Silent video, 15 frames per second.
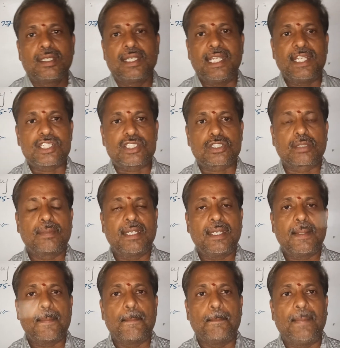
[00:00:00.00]
is to
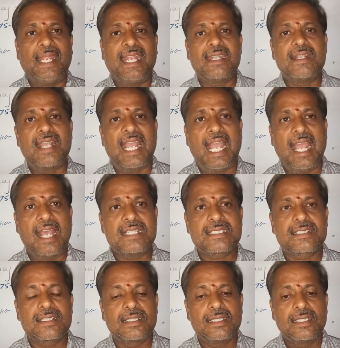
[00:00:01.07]
be made
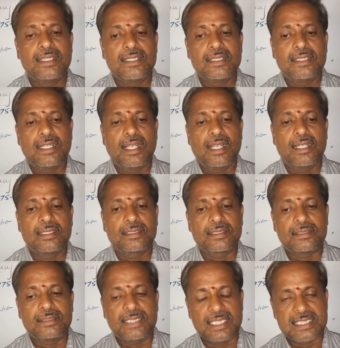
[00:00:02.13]
as
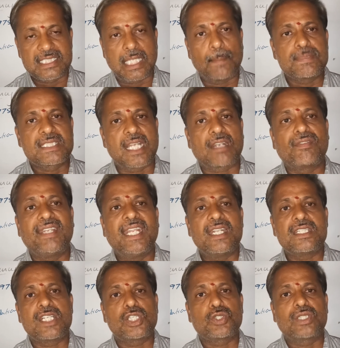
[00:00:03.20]
the
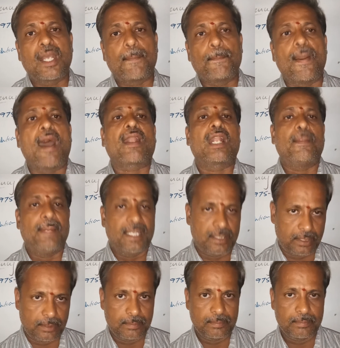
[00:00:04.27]
subservient to the Parliament.